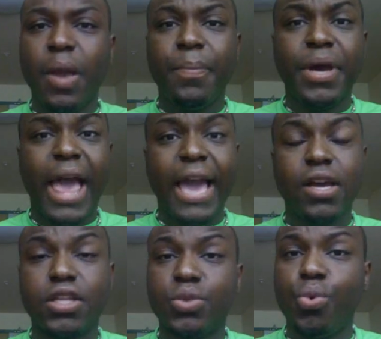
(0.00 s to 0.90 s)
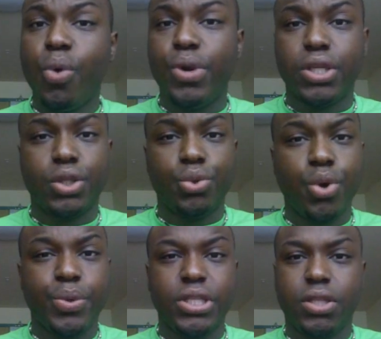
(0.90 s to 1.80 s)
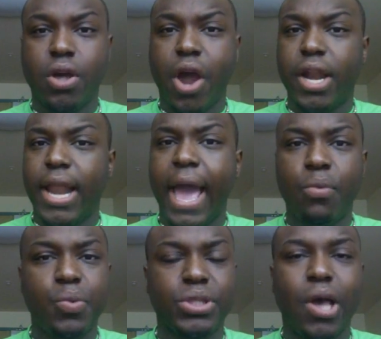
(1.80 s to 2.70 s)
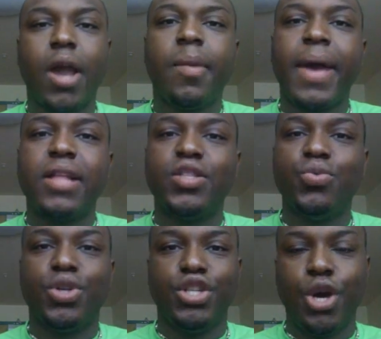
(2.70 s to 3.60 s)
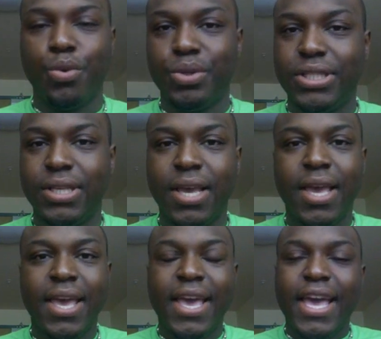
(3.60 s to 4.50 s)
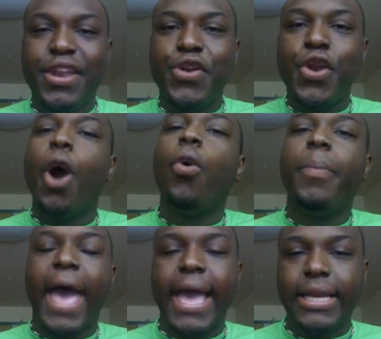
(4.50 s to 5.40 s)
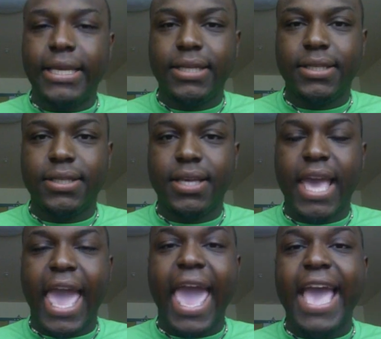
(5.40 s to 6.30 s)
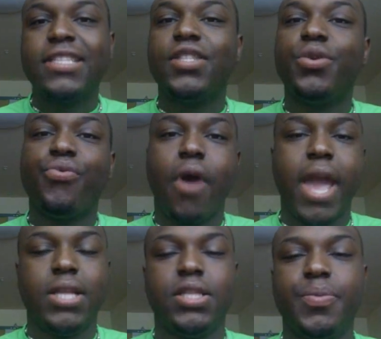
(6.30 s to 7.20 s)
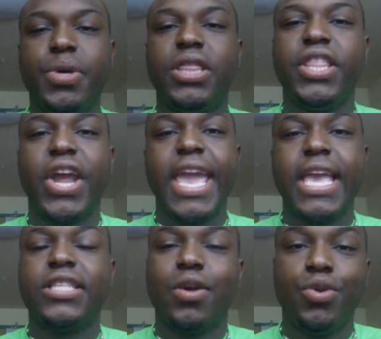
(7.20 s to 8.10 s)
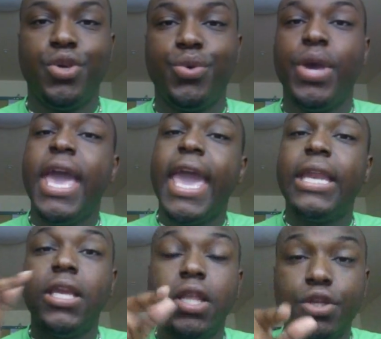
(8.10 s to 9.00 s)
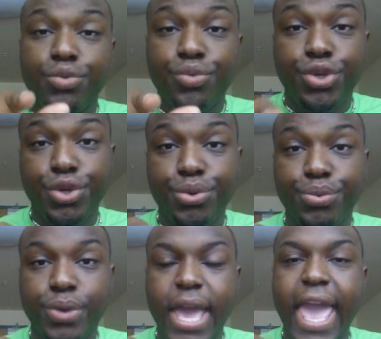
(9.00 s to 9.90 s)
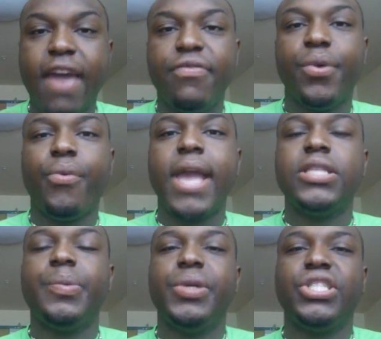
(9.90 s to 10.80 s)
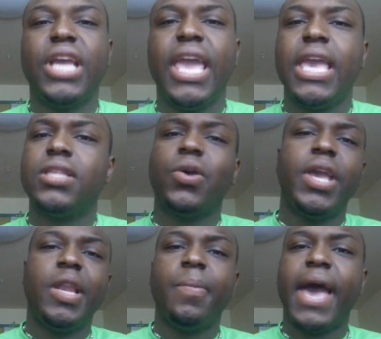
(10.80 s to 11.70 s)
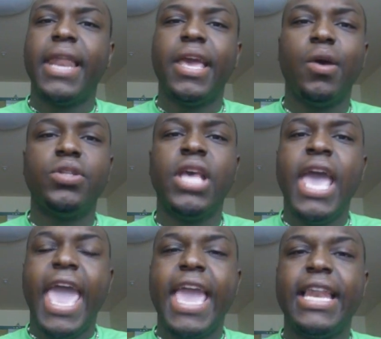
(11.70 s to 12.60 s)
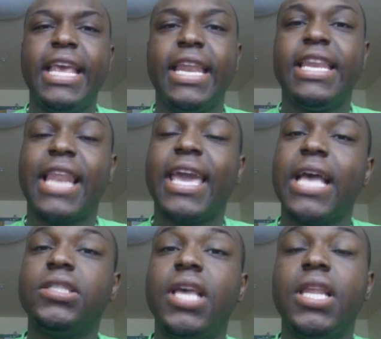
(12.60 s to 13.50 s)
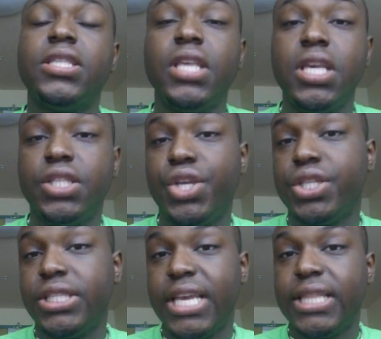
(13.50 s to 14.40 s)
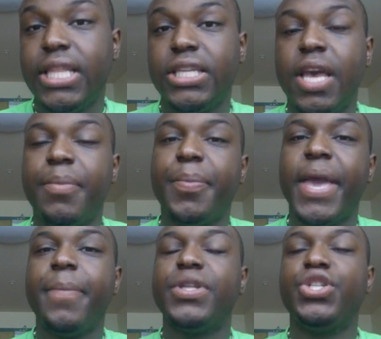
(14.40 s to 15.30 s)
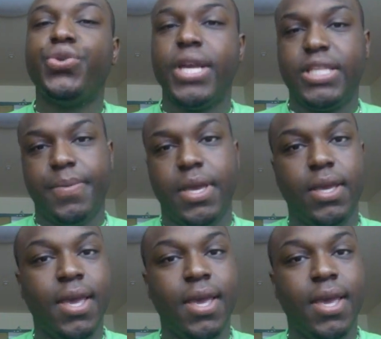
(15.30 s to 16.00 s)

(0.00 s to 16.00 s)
But I could have swore when the story started out, we were talking about two adults. Nobody has the right to put their hands on you, and neither do you have the right to put your hands on anybody else. And like I said, it's easier said than done, but baby, trust me,